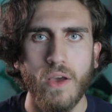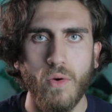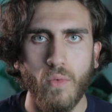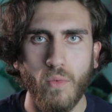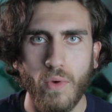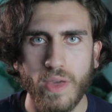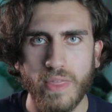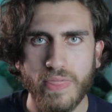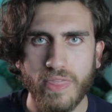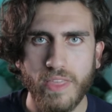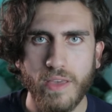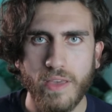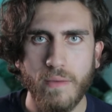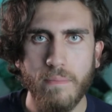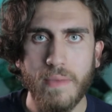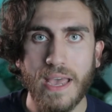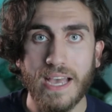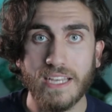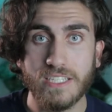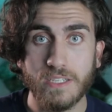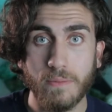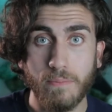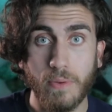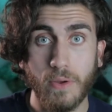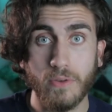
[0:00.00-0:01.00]
with them
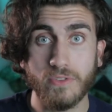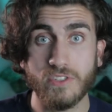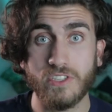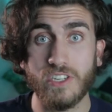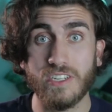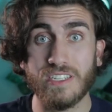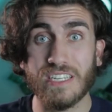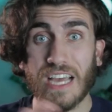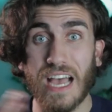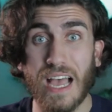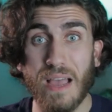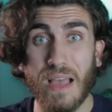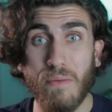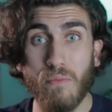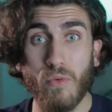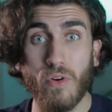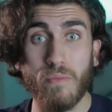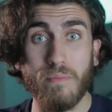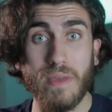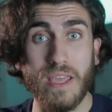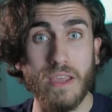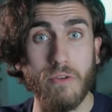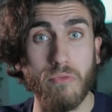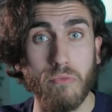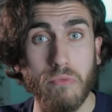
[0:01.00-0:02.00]
as opposed to time we're
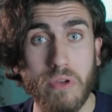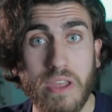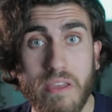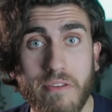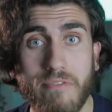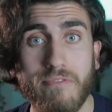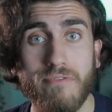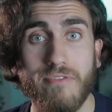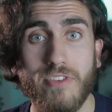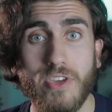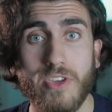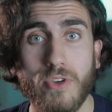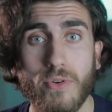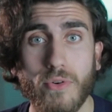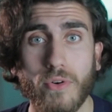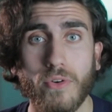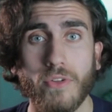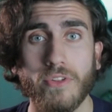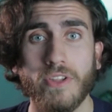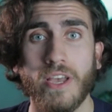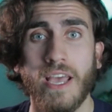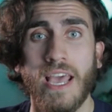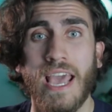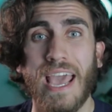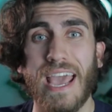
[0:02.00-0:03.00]
being
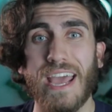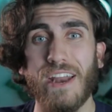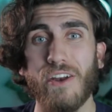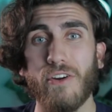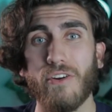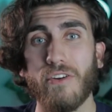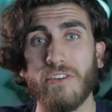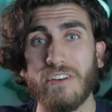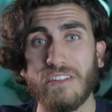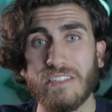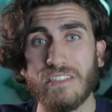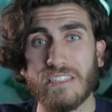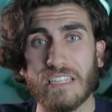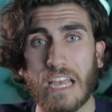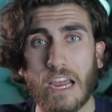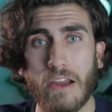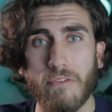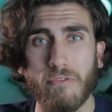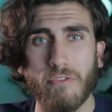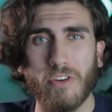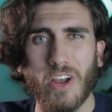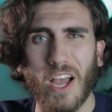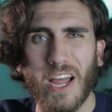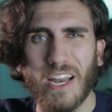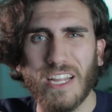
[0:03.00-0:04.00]
refueled and our desire
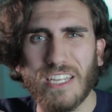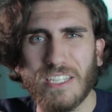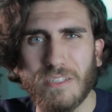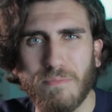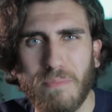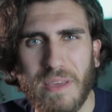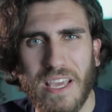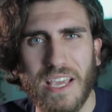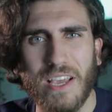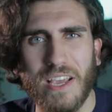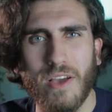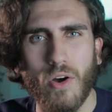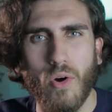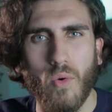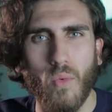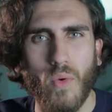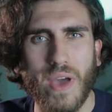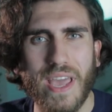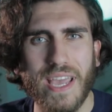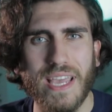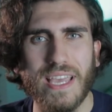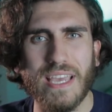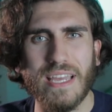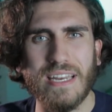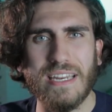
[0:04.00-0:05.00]
for God is being
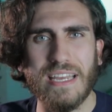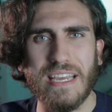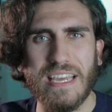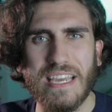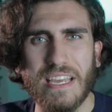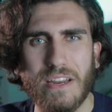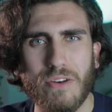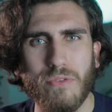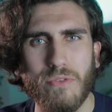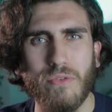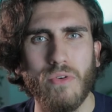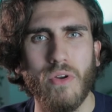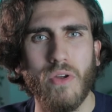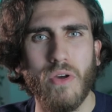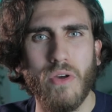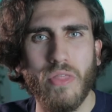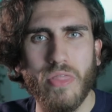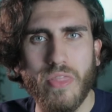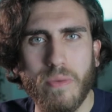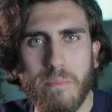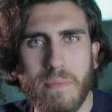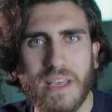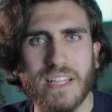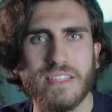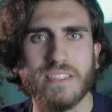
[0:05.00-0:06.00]
awakened in
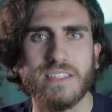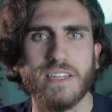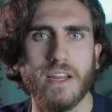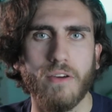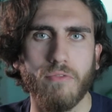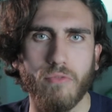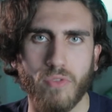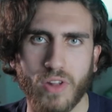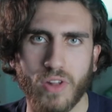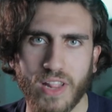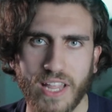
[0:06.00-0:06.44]
the midst of